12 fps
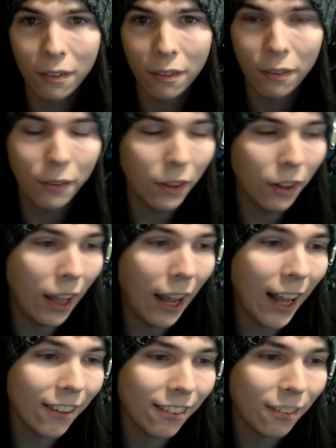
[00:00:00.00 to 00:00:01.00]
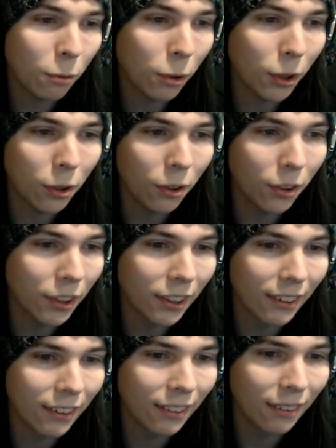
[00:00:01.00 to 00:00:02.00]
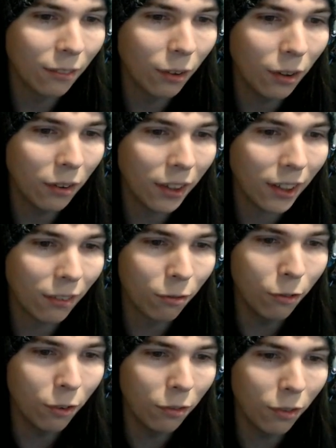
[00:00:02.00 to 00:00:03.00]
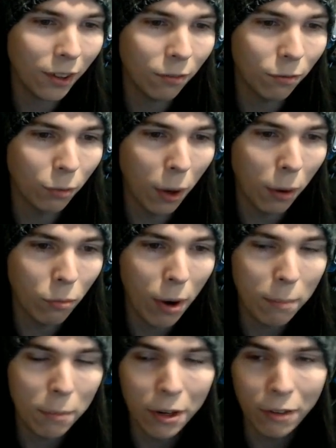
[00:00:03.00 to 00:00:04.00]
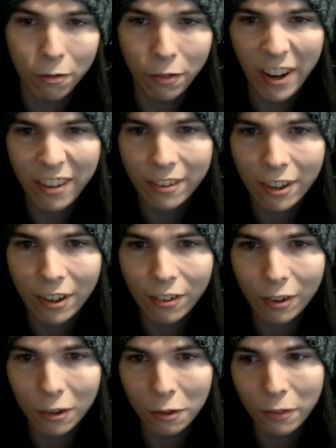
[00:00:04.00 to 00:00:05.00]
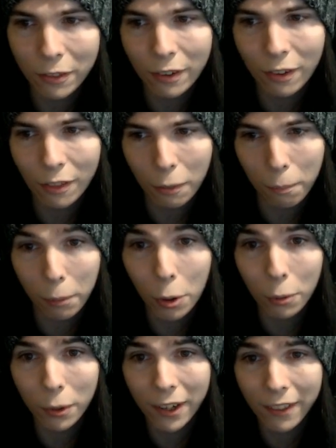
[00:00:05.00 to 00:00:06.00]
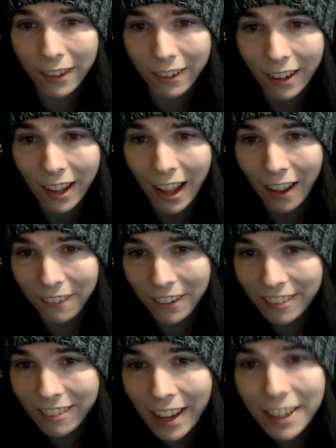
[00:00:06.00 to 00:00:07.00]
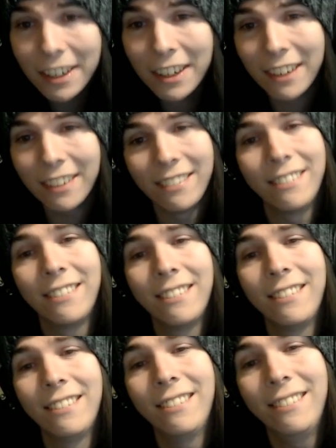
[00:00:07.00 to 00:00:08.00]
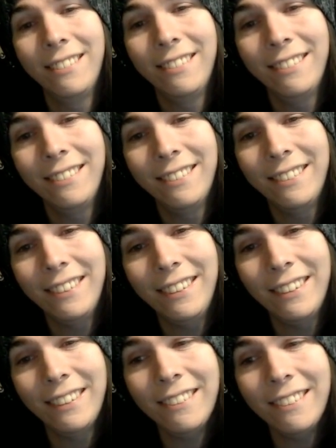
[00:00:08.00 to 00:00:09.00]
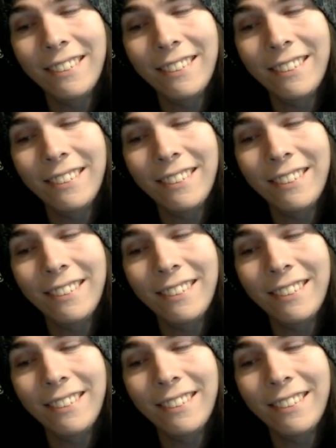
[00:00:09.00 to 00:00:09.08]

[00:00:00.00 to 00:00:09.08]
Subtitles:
the last, what do you call it? Like remnant vestige of the boat, and they'd taken it, you know.